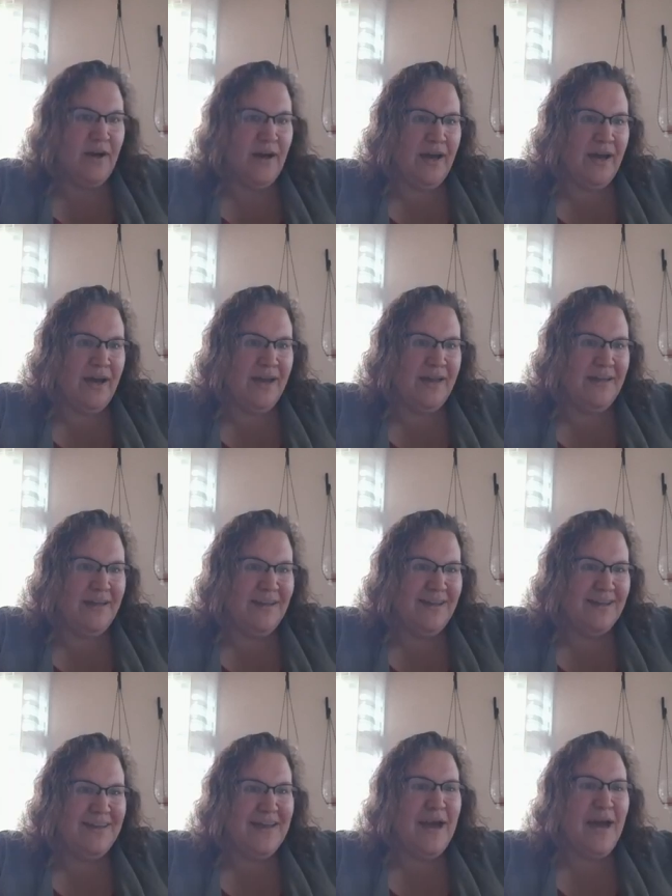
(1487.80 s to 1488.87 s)
Okay
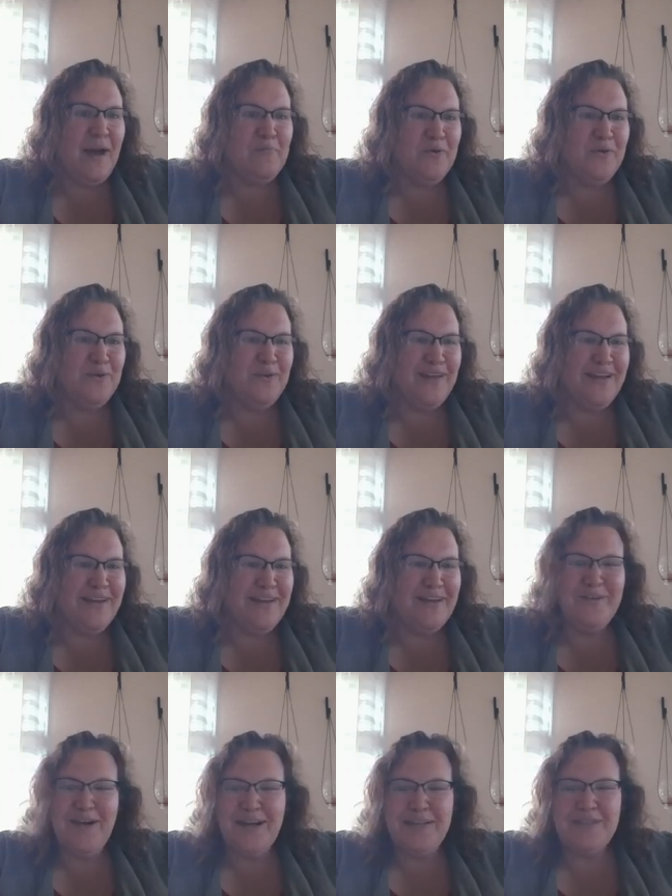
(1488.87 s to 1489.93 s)
yeah, Brooklyn,
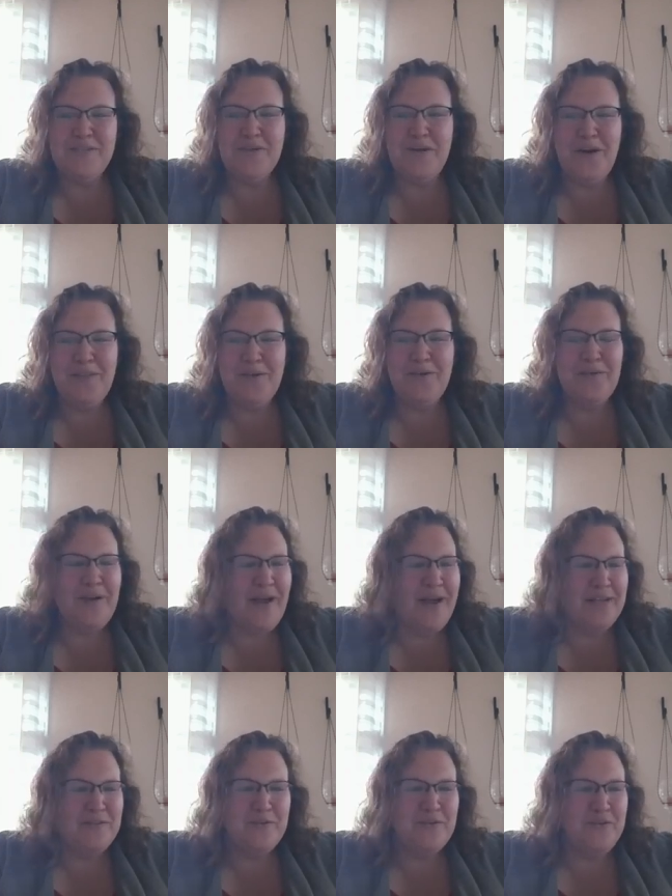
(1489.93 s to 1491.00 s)
congrats to all the
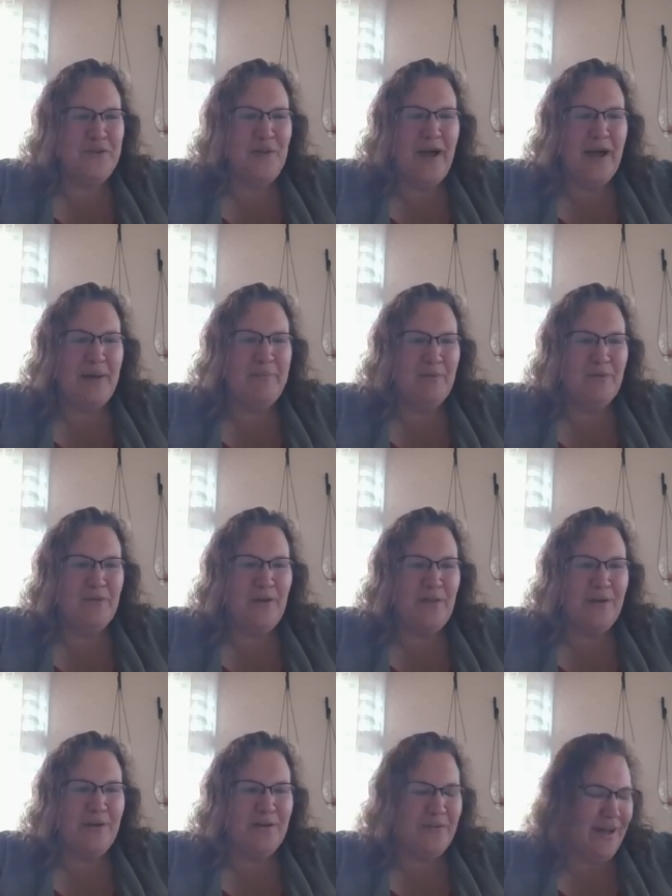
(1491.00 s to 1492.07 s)
grads. We're so happy
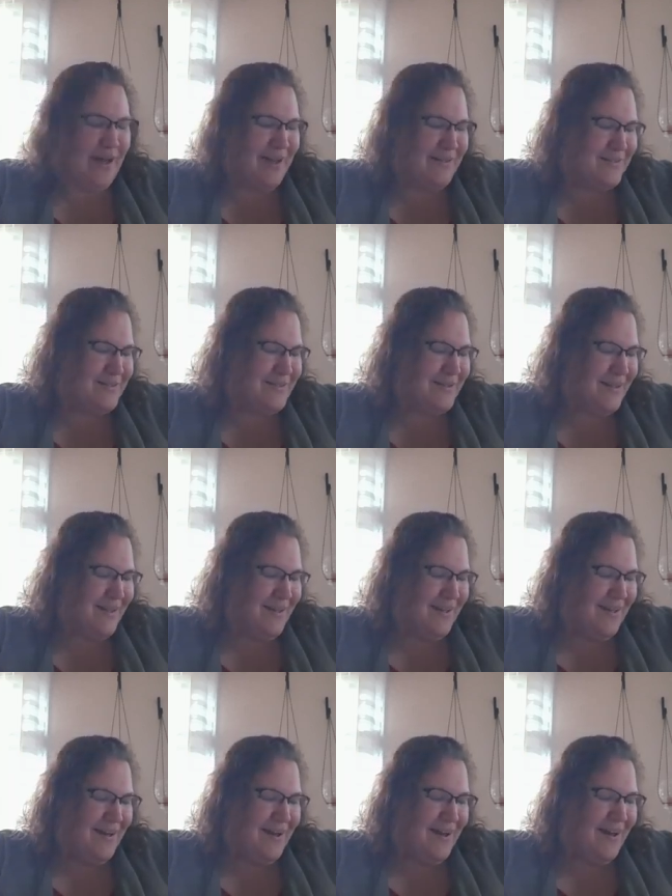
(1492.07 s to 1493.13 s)
with all our grads.
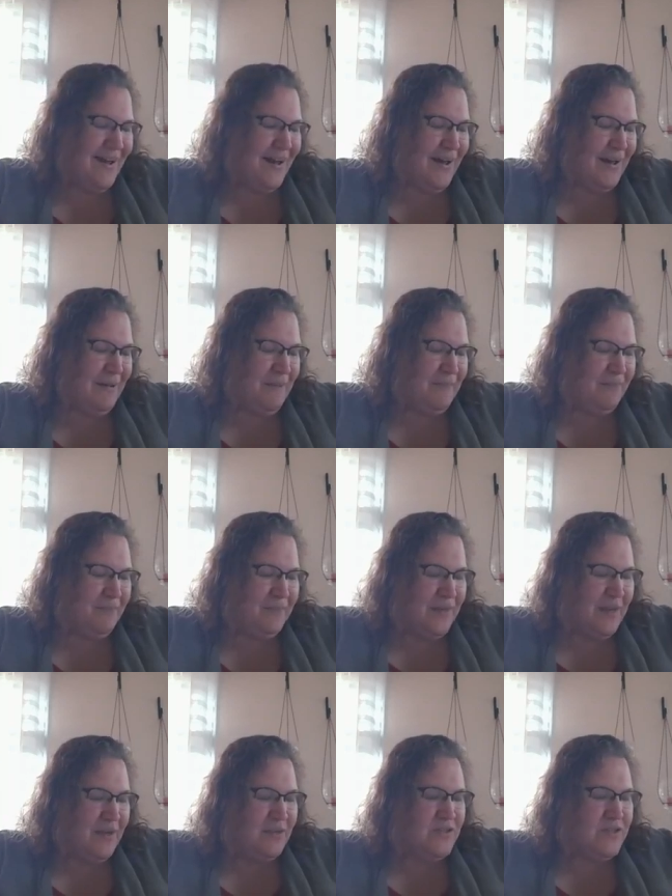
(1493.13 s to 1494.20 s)
Um,
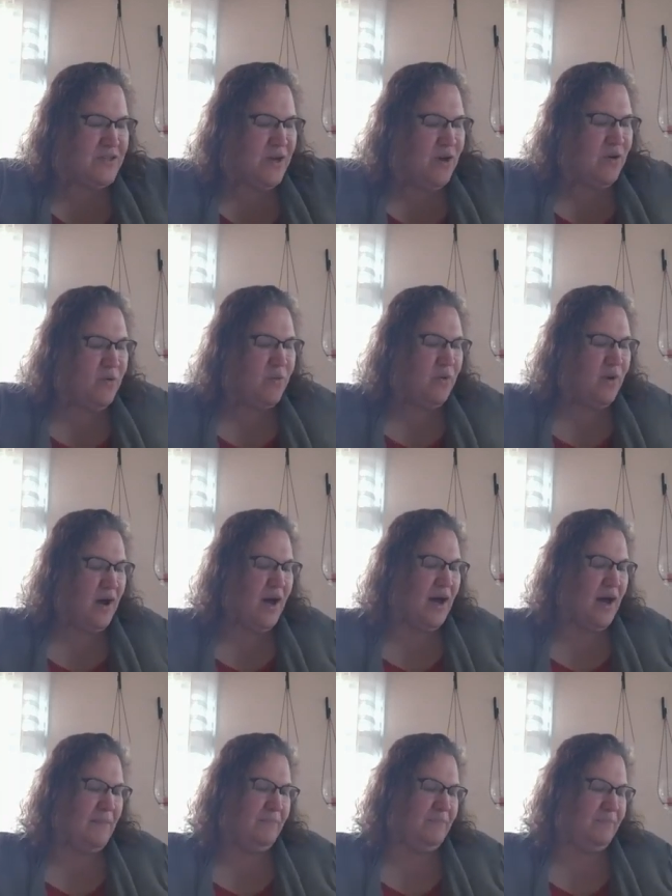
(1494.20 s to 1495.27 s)
so
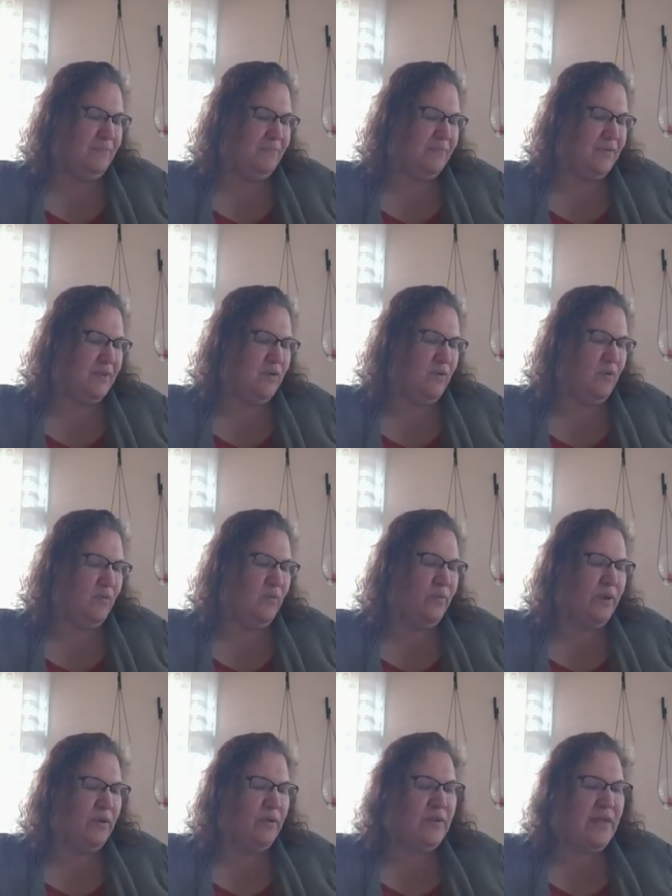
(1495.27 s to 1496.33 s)
um,
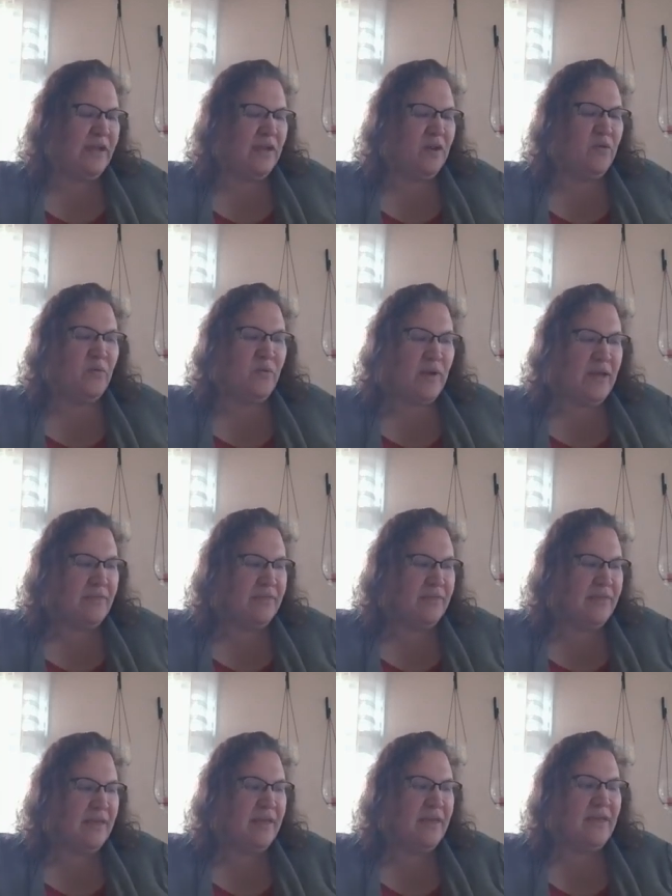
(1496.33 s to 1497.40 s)
we it
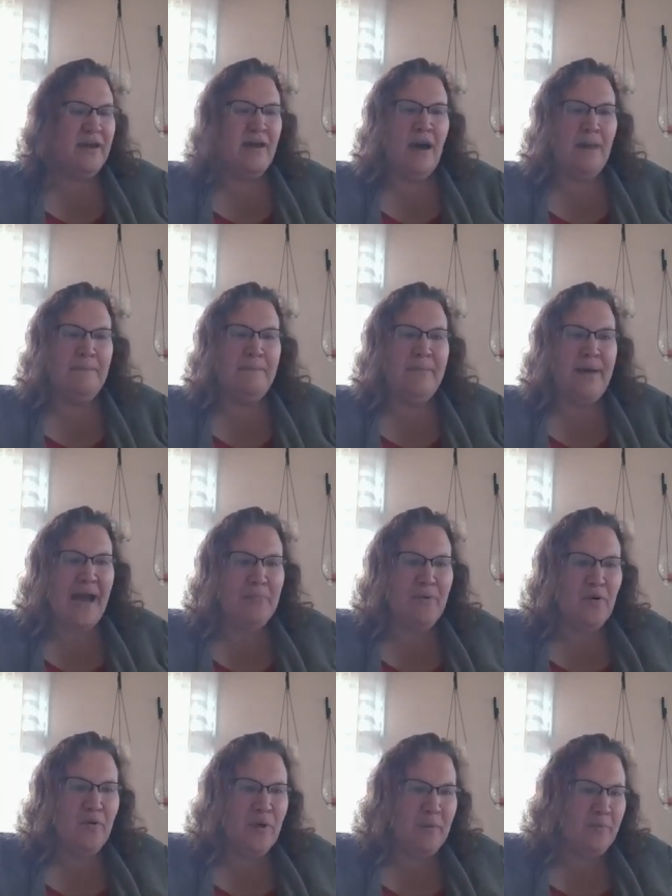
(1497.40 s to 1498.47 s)
the
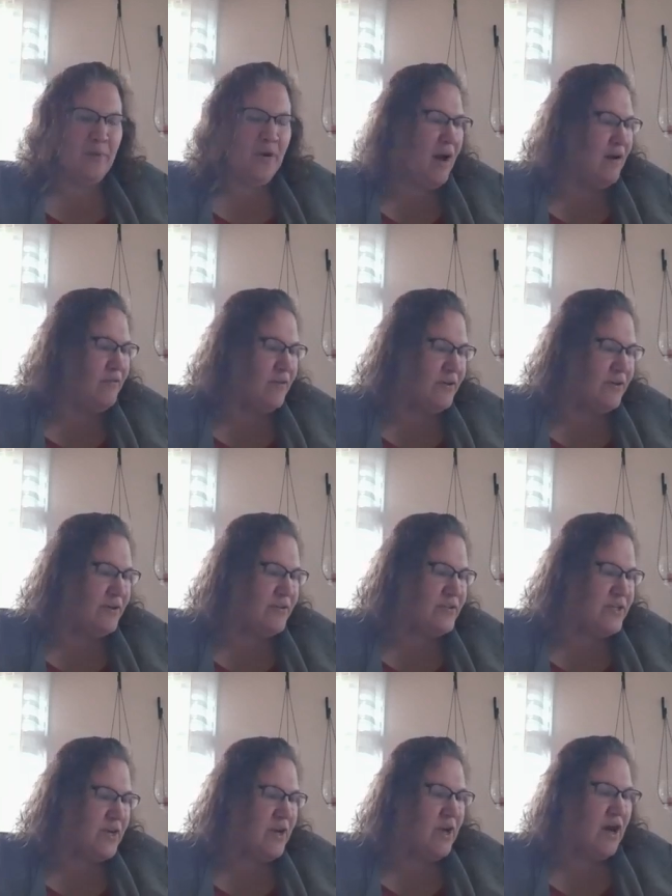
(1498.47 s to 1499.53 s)
PACT program
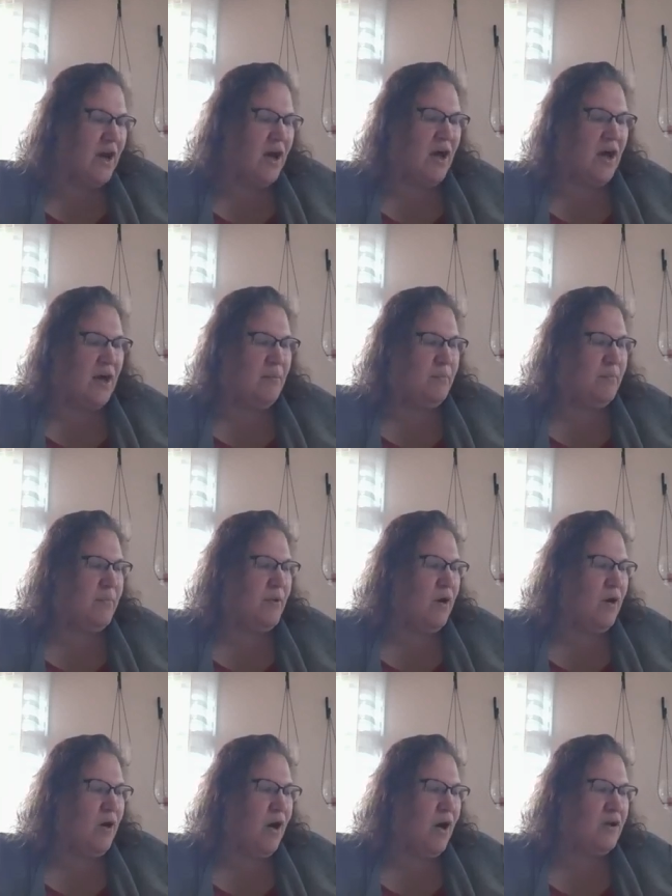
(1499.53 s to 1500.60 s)
covers um,
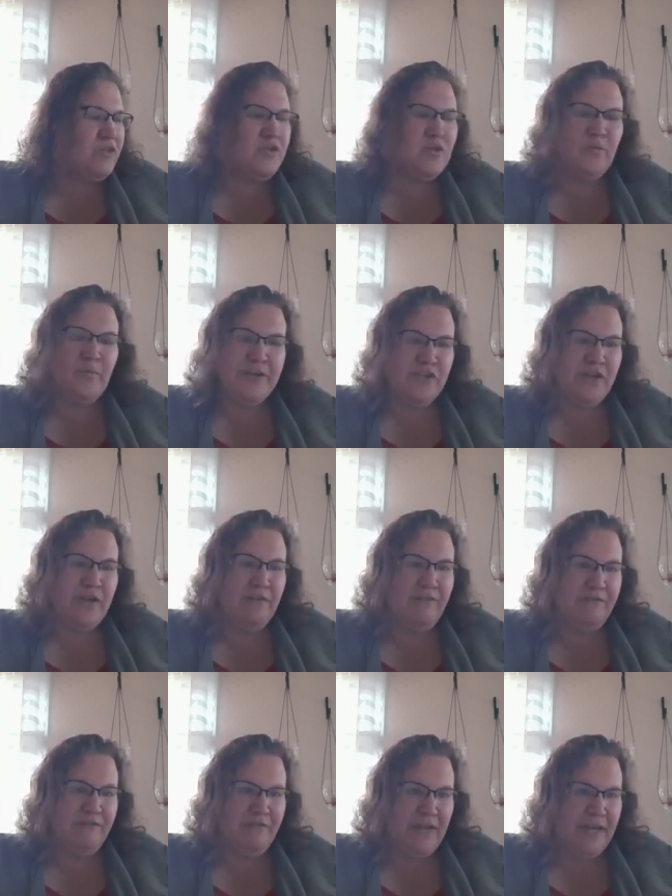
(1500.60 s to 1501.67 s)
all tuition
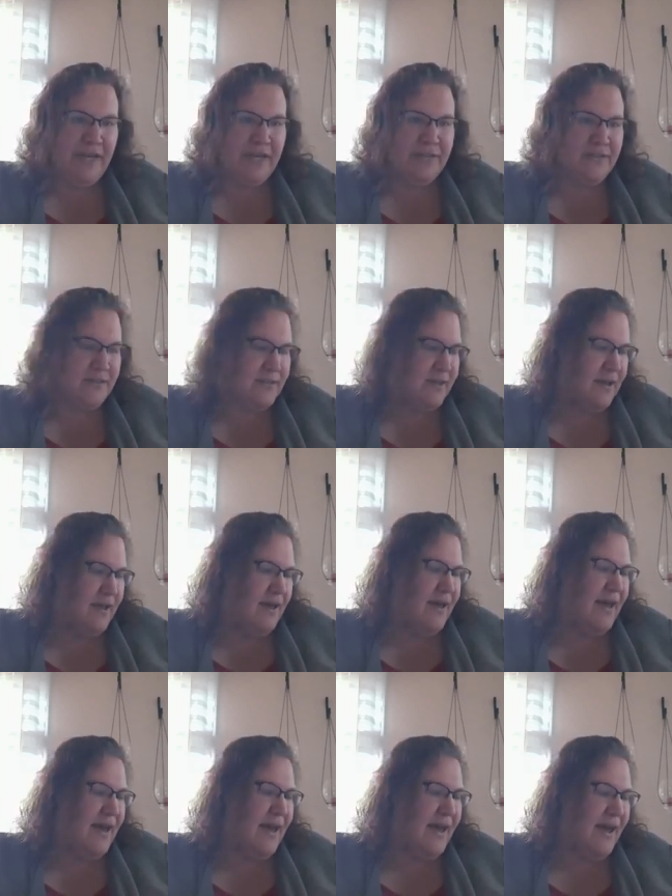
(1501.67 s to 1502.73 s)
and fees,
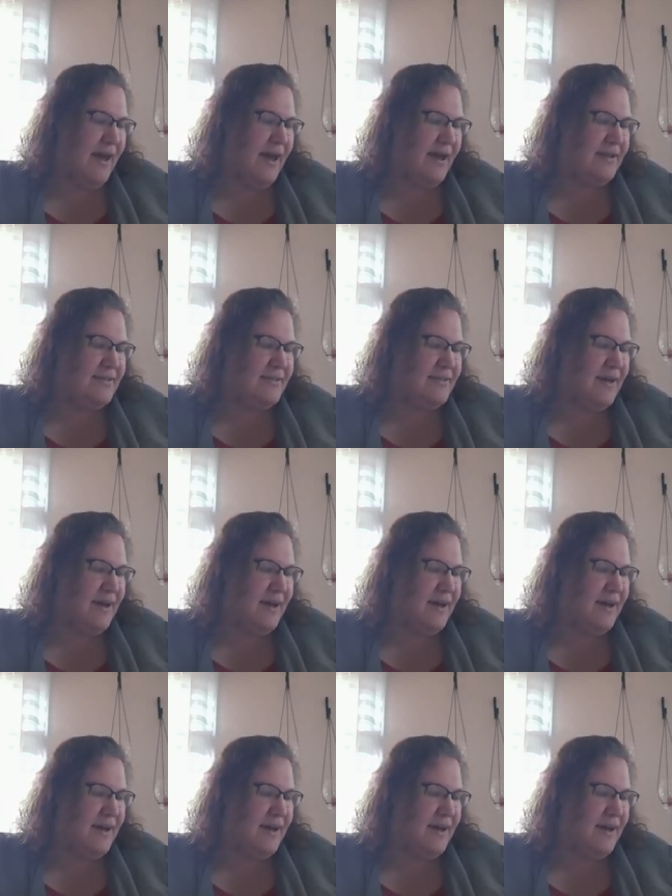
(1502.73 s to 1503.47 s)
and